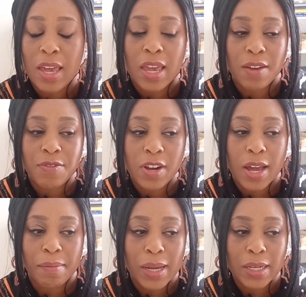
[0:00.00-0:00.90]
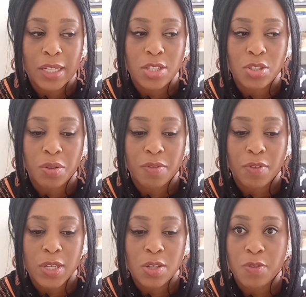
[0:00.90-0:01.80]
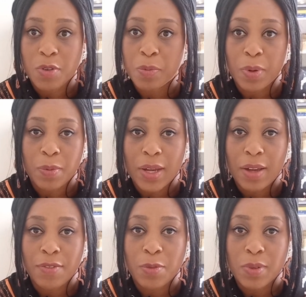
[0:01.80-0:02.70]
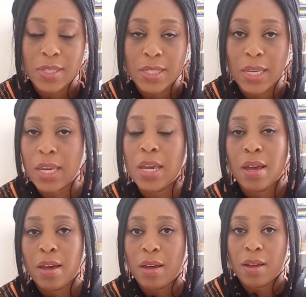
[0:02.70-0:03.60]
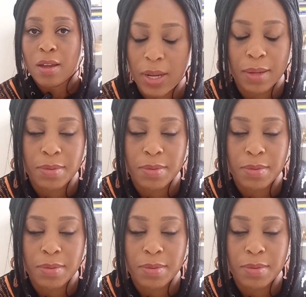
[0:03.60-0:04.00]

If not, I might need to do a voiceover, but whatever, we'll see. I'm